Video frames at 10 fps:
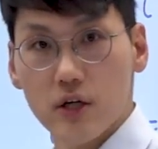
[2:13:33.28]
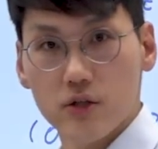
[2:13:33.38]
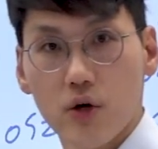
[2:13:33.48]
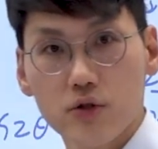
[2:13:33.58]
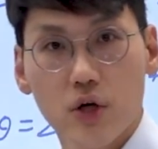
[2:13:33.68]
is
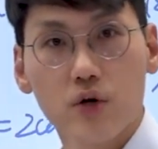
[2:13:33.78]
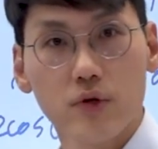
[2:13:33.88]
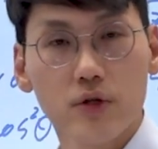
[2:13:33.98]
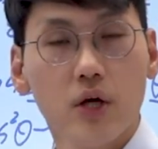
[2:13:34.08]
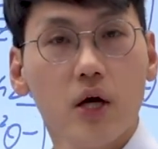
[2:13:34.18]
also a
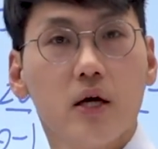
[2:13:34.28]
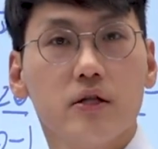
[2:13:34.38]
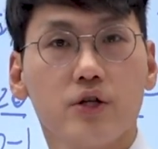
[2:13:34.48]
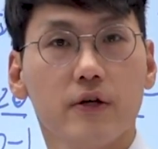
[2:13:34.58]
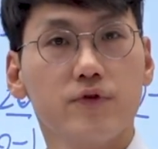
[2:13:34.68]
root.
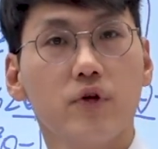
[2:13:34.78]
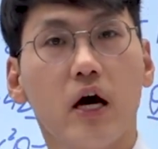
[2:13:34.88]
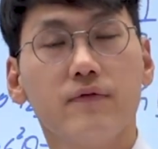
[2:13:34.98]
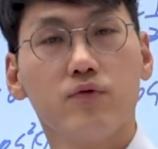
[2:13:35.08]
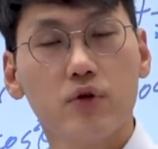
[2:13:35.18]
So if you
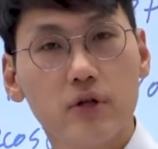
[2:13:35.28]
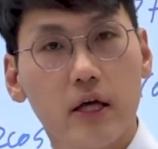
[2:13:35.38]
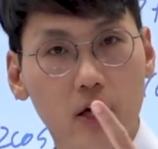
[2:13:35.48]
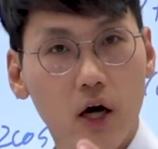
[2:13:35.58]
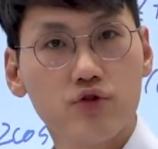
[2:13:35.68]
have a root
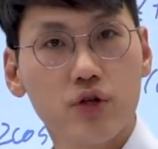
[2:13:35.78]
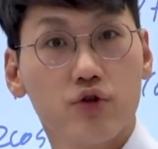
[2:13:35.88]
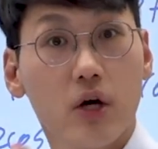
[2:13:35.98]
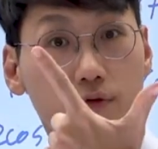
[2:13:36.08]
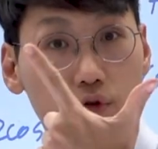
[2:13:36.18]
and conjugate,
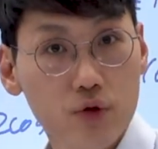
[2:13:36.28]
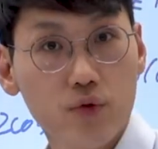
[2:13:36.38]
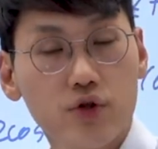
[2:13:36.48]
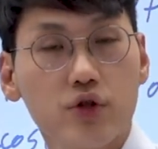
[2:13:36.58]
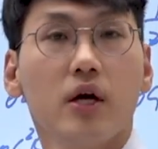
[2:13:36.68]
you have two
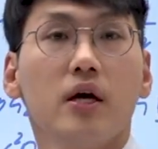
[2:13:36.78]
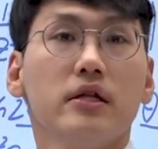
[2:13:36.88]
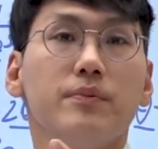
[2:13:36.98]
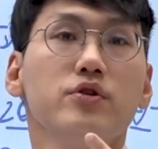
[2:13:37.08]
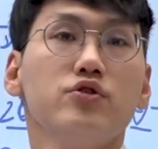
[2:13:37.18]
roots.
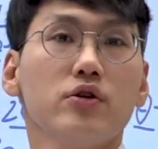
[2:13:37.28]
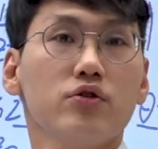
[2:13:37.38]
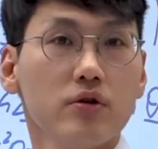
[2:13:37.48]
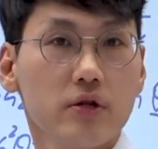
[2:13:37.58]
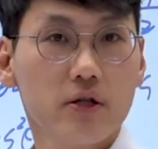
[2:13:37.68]
That means you got
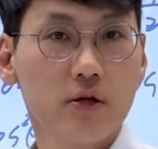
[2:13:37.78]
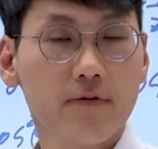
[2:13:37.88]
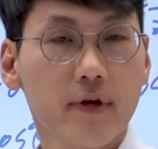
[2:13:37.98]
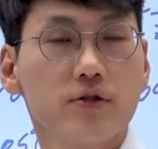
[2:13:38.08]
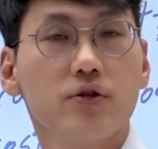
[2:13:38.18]
two linear
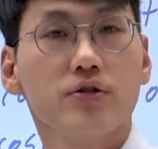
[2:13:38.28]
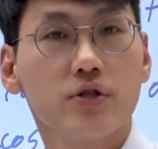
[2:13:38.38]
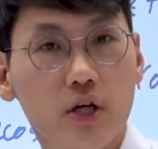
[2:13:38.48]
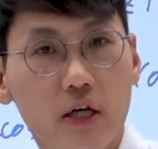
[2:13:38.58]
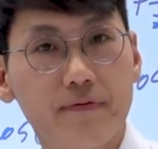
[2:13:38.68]

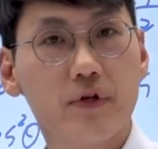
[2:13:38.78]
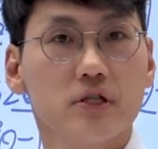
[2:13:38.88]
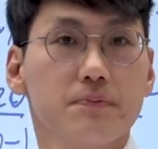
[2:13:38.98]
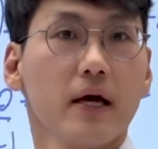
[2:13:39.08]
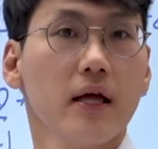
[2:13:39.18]
factors. If you
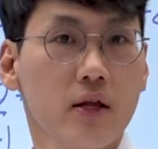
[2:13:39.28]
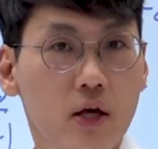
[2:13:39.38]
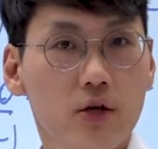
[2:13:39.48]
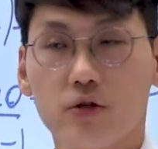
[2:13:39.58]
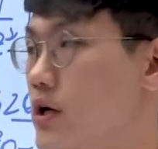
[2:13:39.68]
expand,
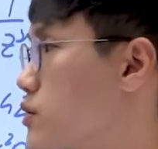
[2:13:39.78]
you got a